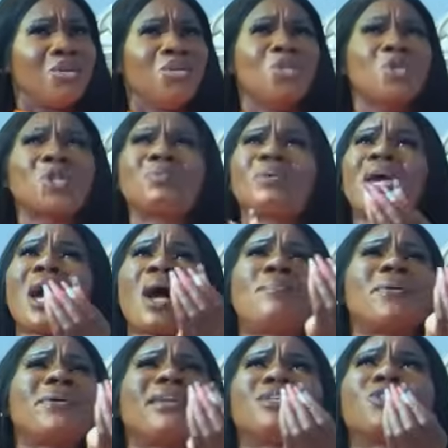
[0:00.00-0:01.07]
You should be
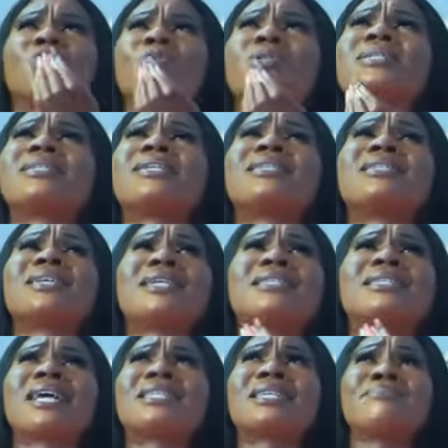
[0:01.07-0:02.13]
happy that your sister
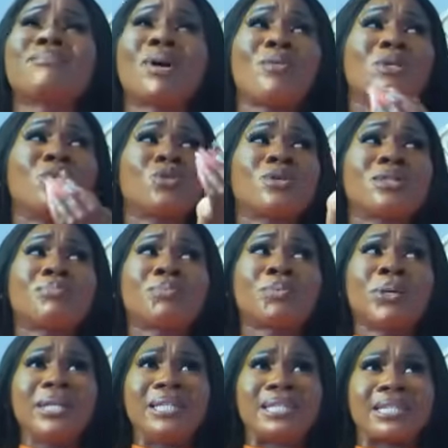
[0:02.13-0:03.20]
is getting married to the
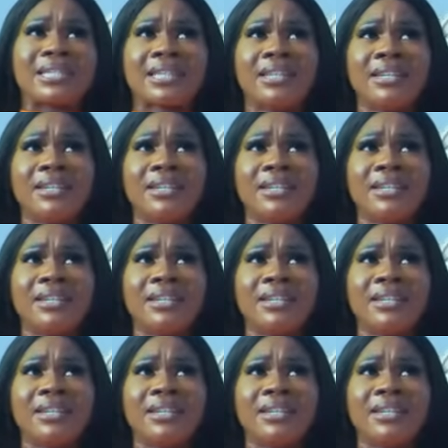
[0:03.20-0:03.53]
prince.